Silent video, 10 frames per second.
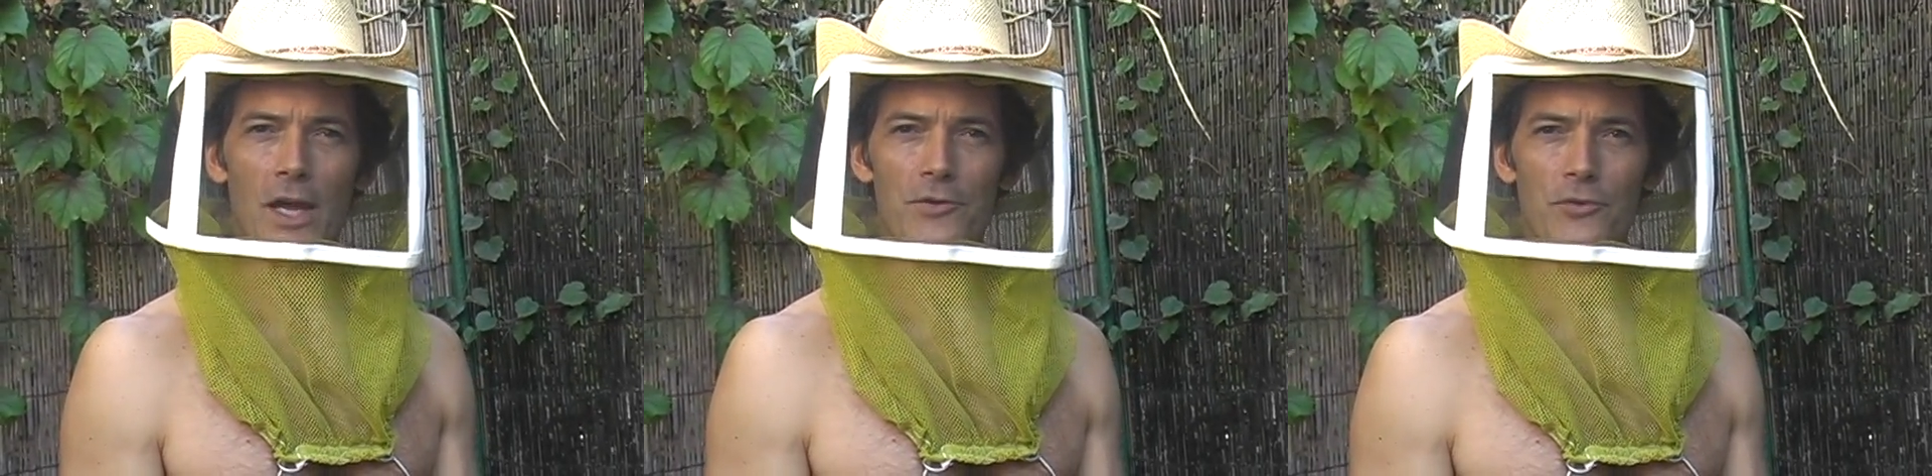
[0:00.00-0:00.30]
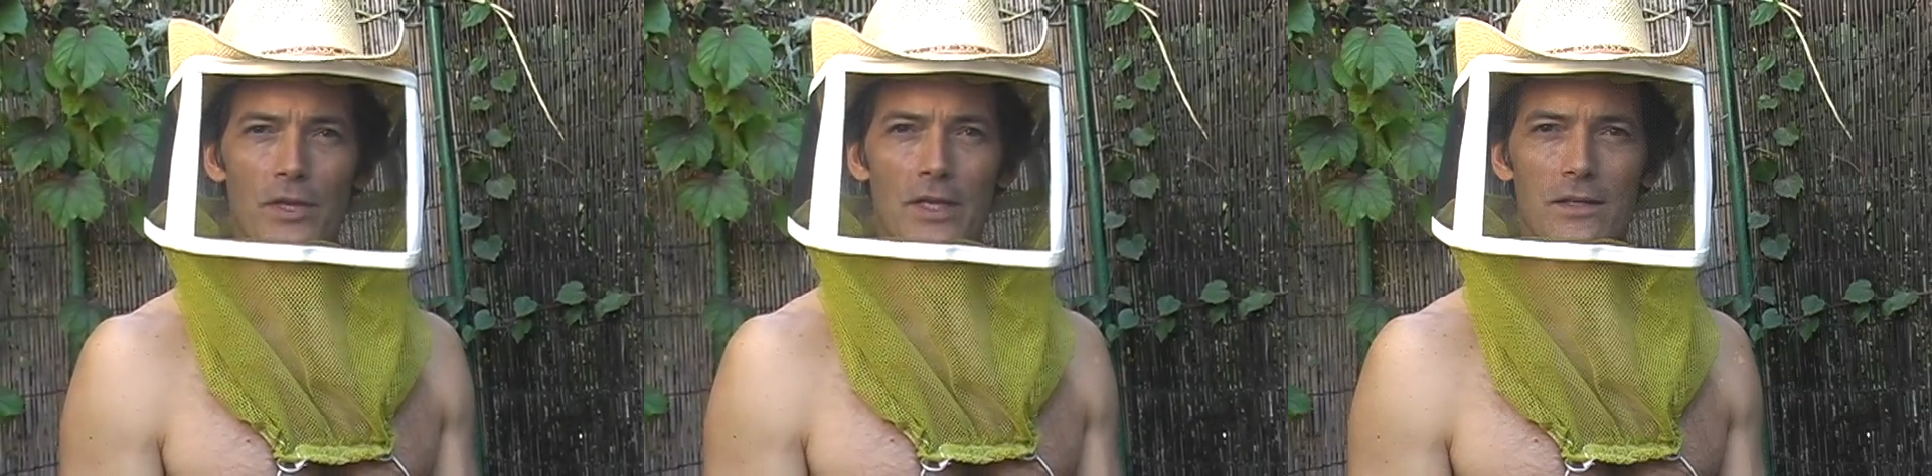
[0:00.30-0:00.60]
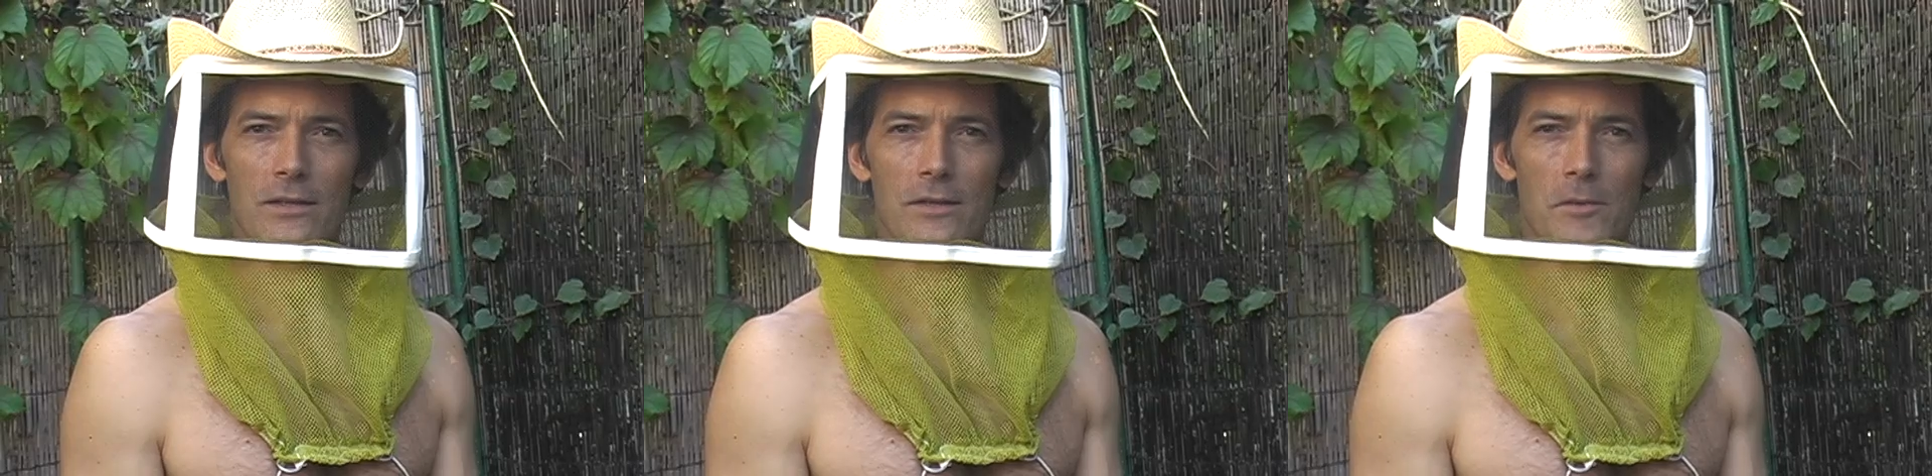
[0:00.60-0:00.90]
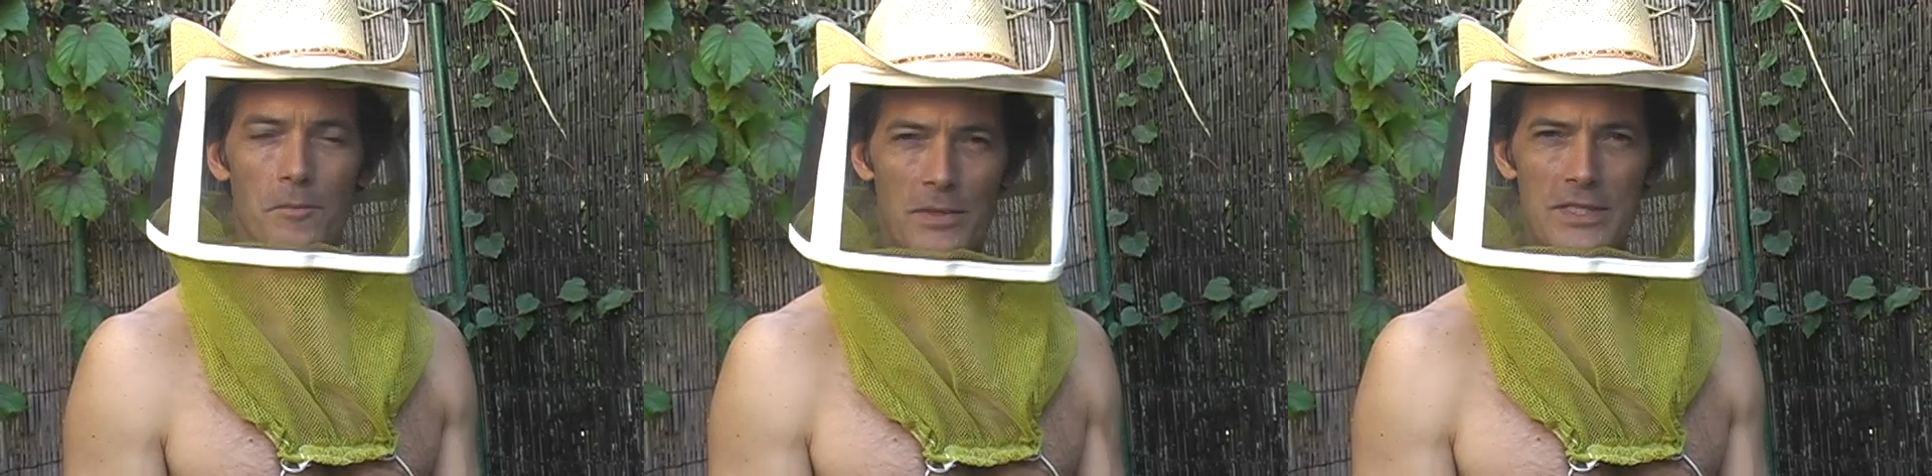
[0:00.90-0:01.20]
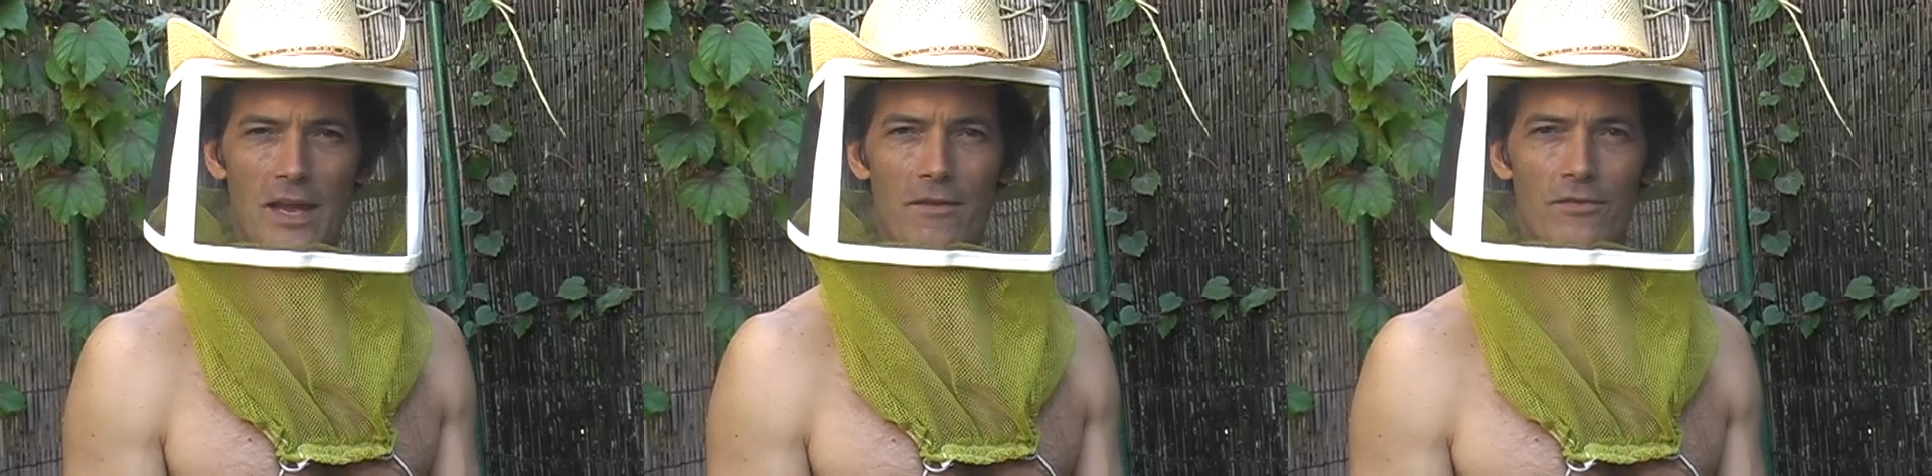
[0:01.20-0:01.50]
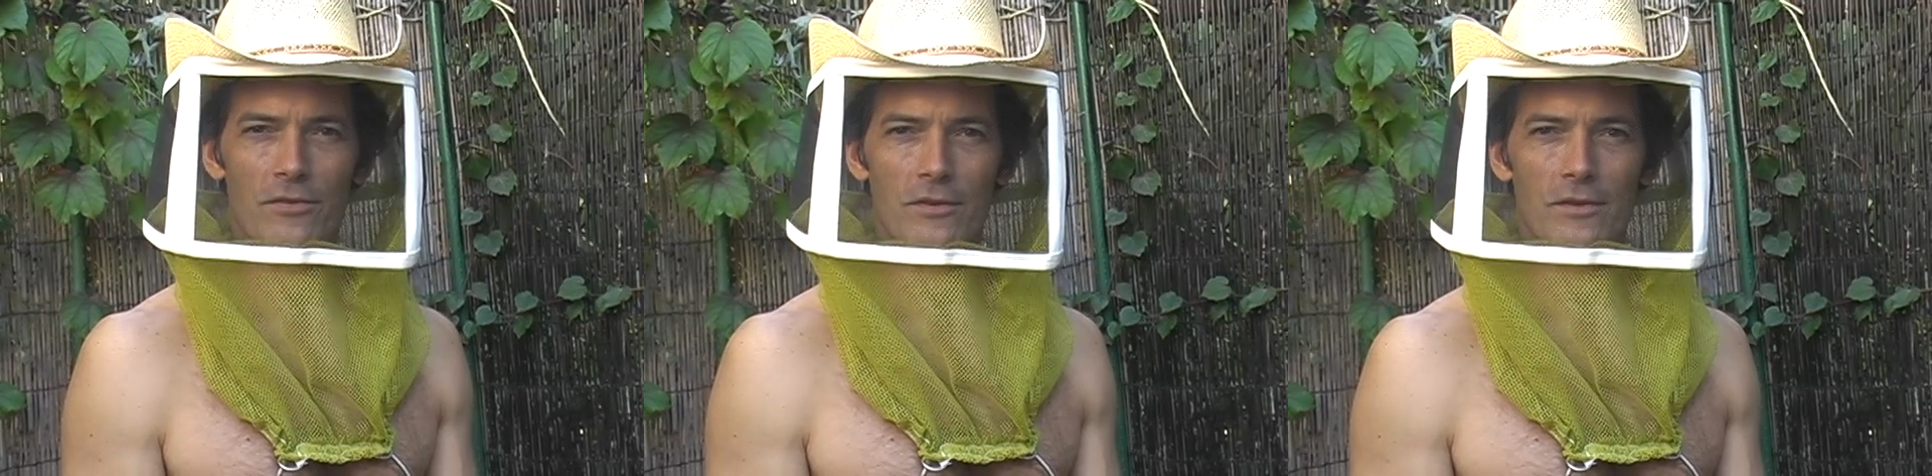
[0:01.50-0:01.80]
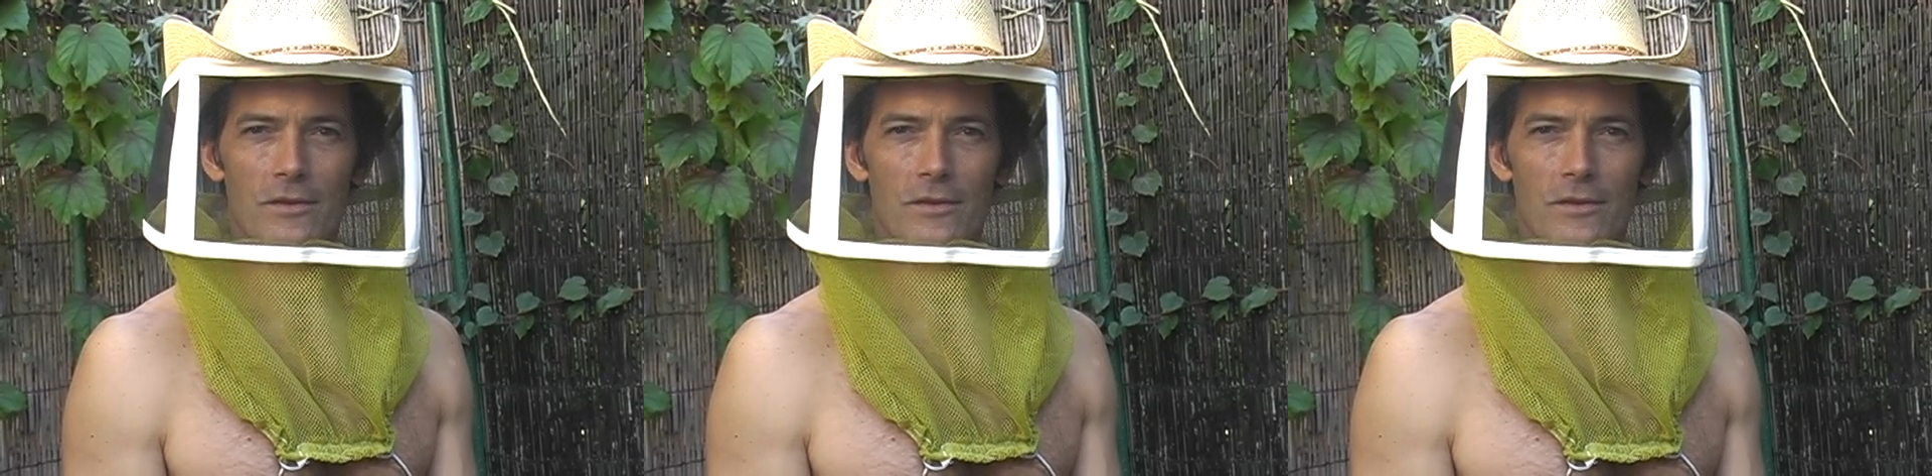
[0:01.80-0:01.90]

naturally. Be safe.